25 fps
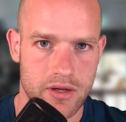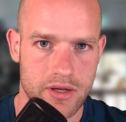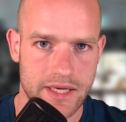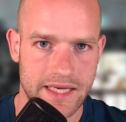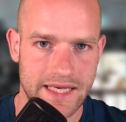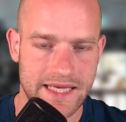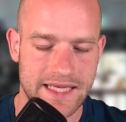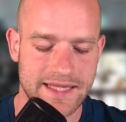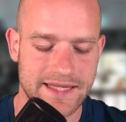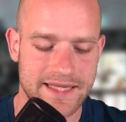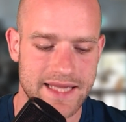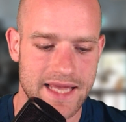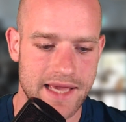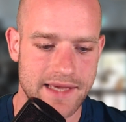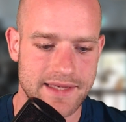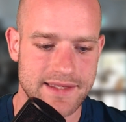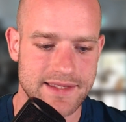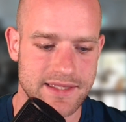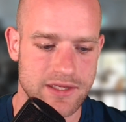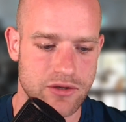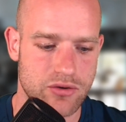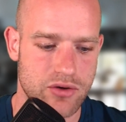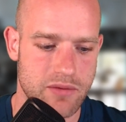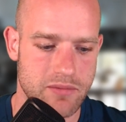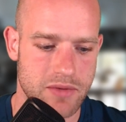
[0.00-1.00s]
index
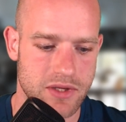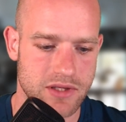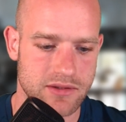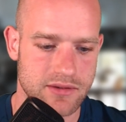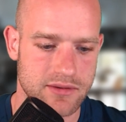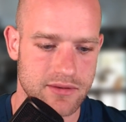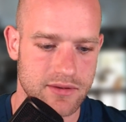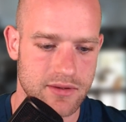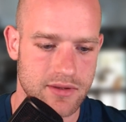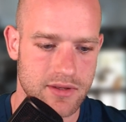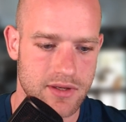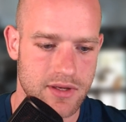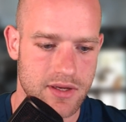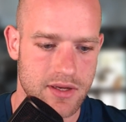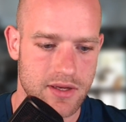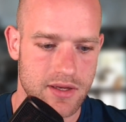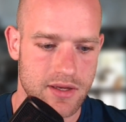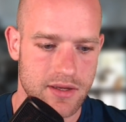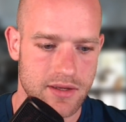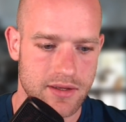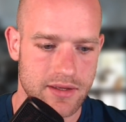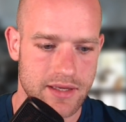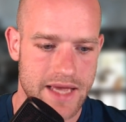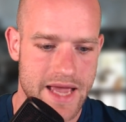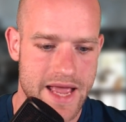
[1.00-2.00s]
increment.
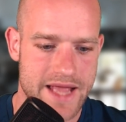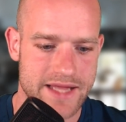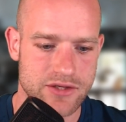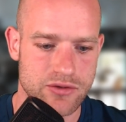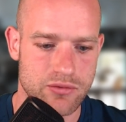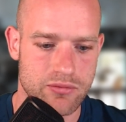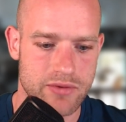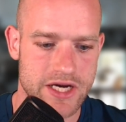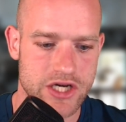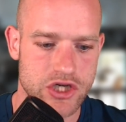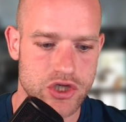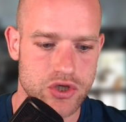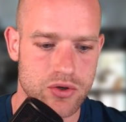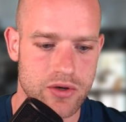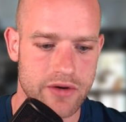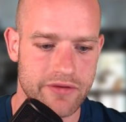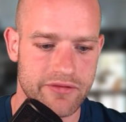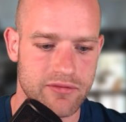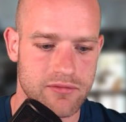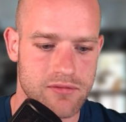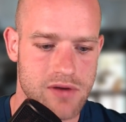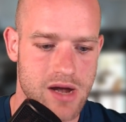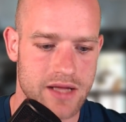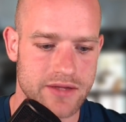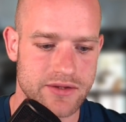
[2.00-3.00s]
And the ratio, if
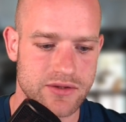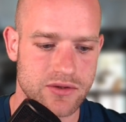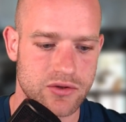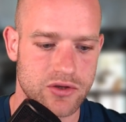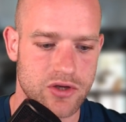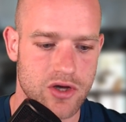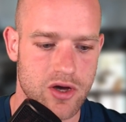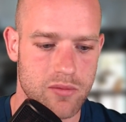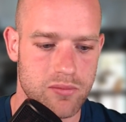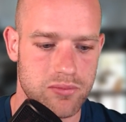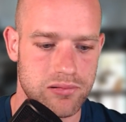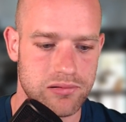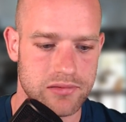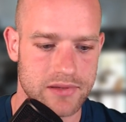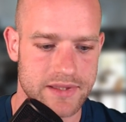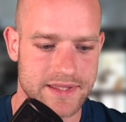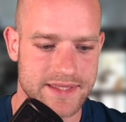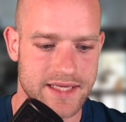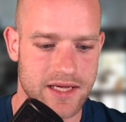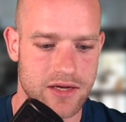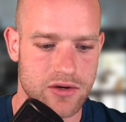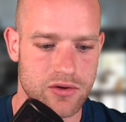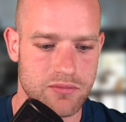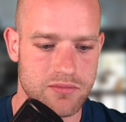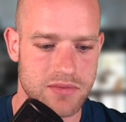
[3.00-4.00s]
we were at the top, is
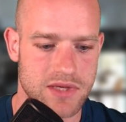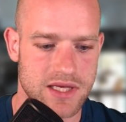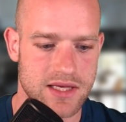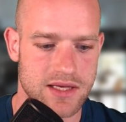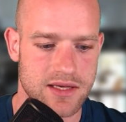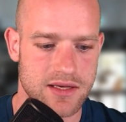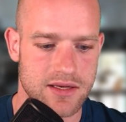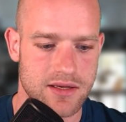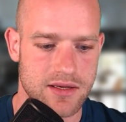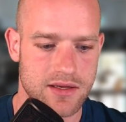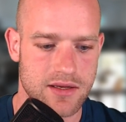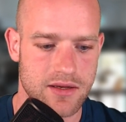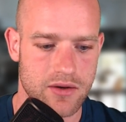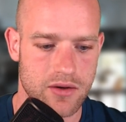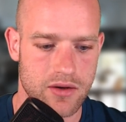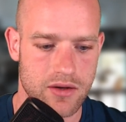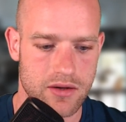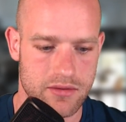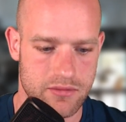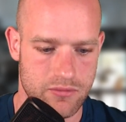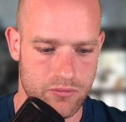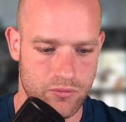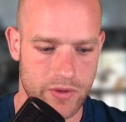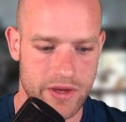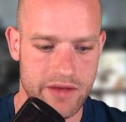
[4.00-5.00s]
gonna be
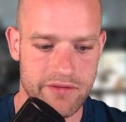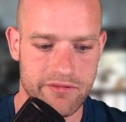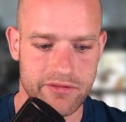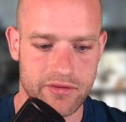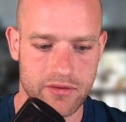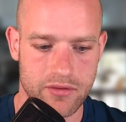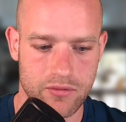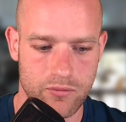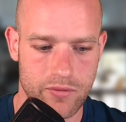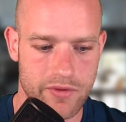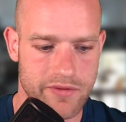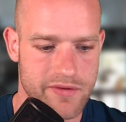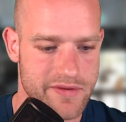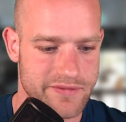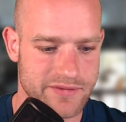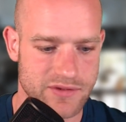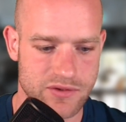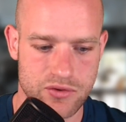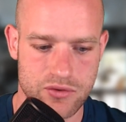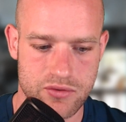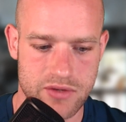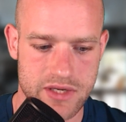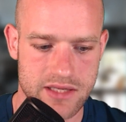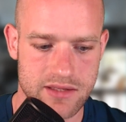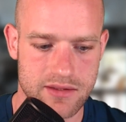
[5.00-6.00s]
width of the
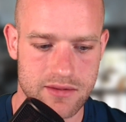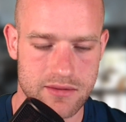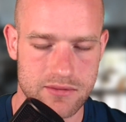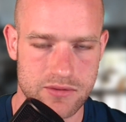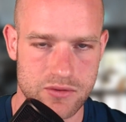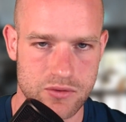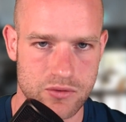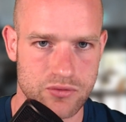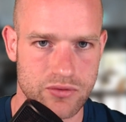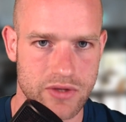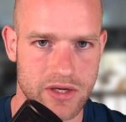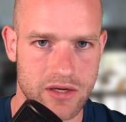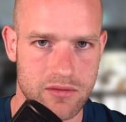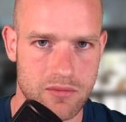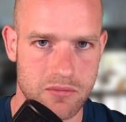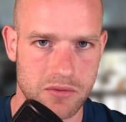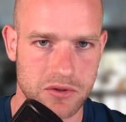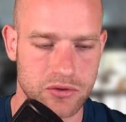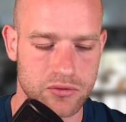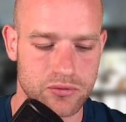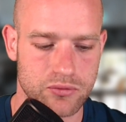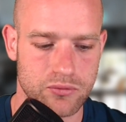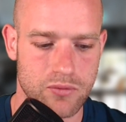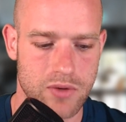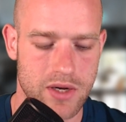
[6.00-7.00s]
screen. So to
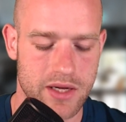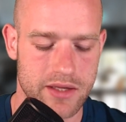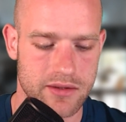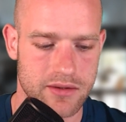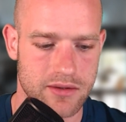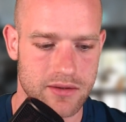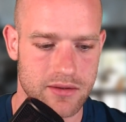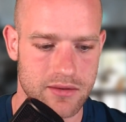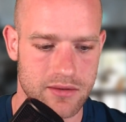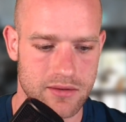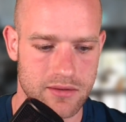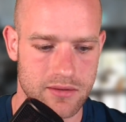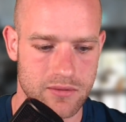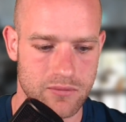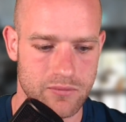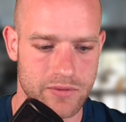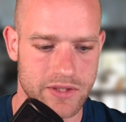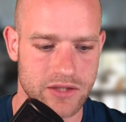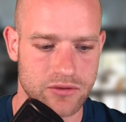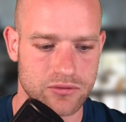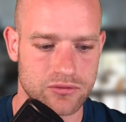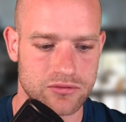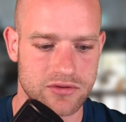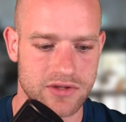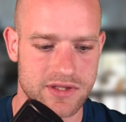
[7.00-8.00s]
increment to 1, we
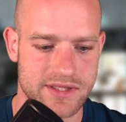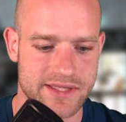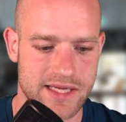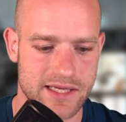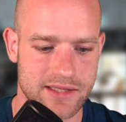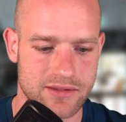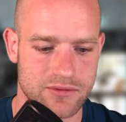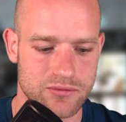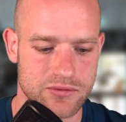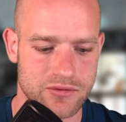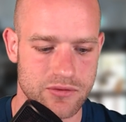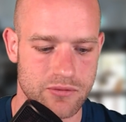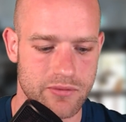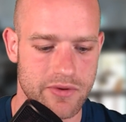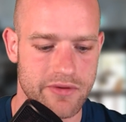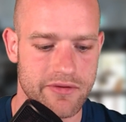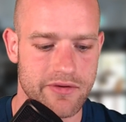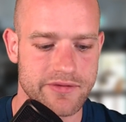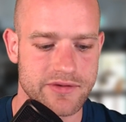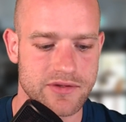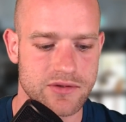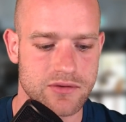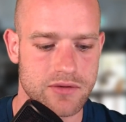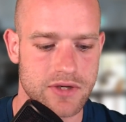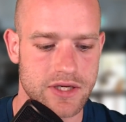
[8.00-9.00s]
need to translate to the width of
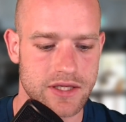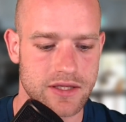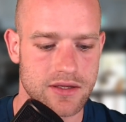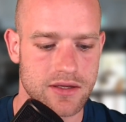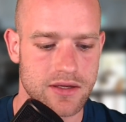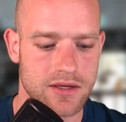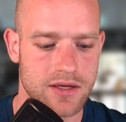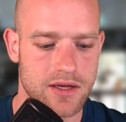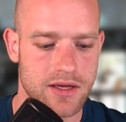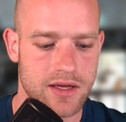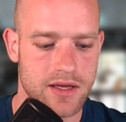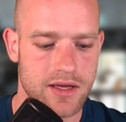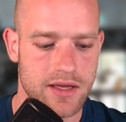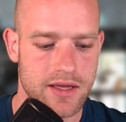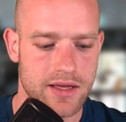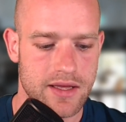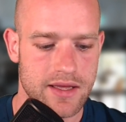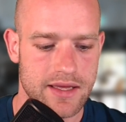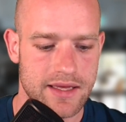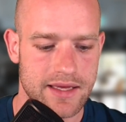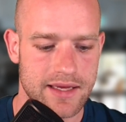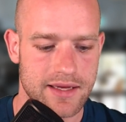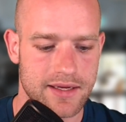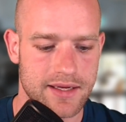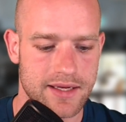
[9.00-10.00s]
the screen.
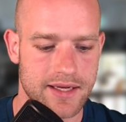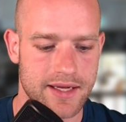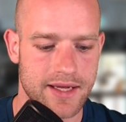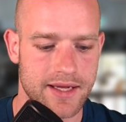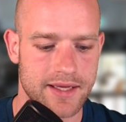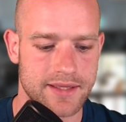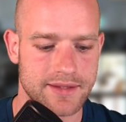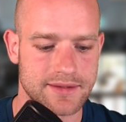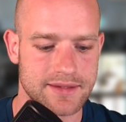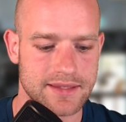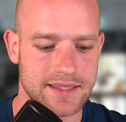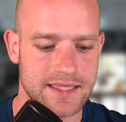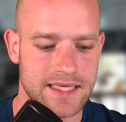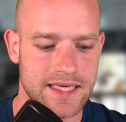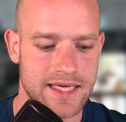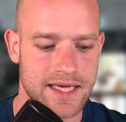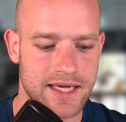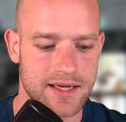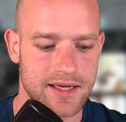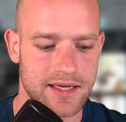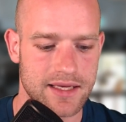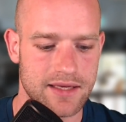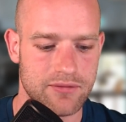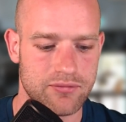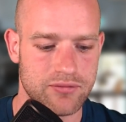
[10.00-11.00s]
And
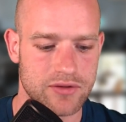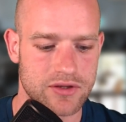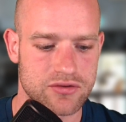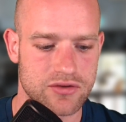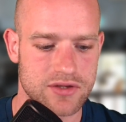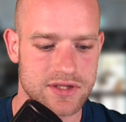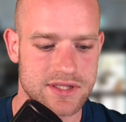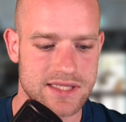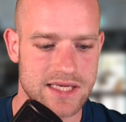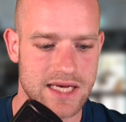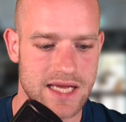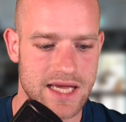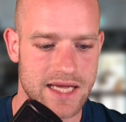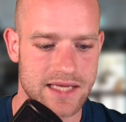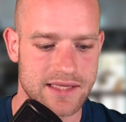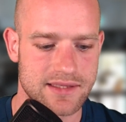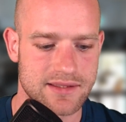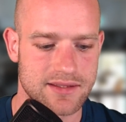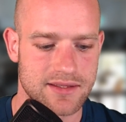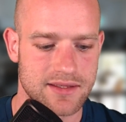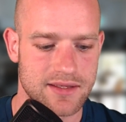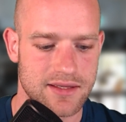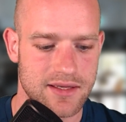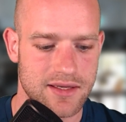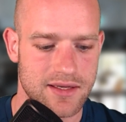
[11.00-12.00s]
here, if we
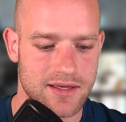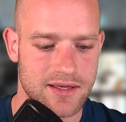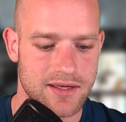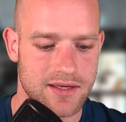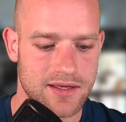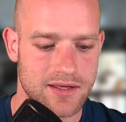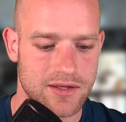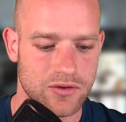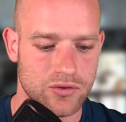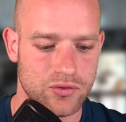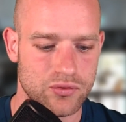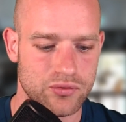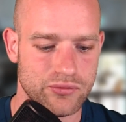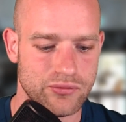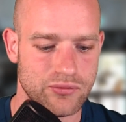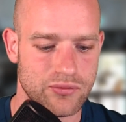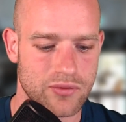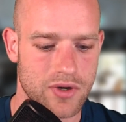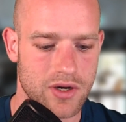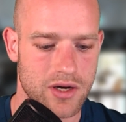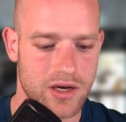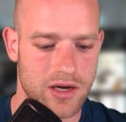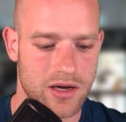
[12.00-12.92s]
translate to